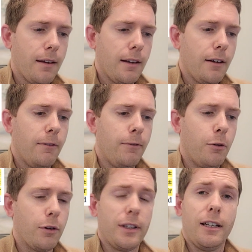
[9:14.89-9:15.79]

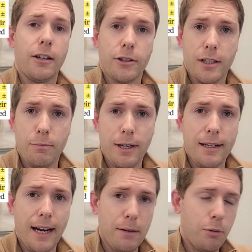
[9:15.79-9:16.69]
for the
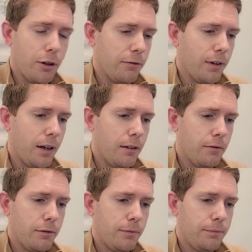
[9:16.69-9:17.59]
RCP
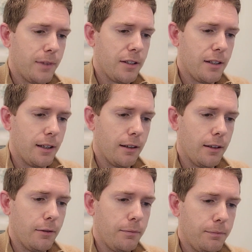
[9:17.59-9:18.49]
8.5
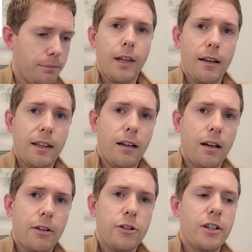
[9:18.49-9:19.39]
scenario. The
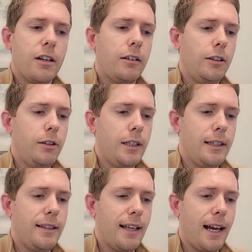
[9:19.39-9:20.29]
authors
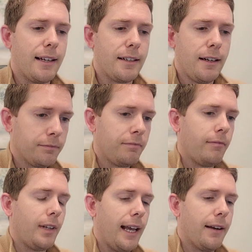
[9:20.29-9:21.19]
concluded that
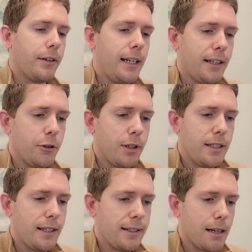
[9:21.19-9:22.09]
every increase
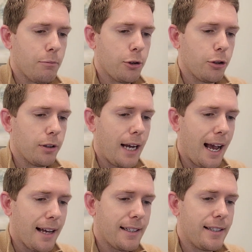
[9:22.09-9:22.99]
in temperature
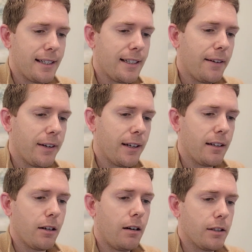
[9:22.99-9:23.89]
has a significant
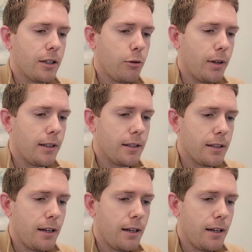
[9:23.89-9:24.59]
consequence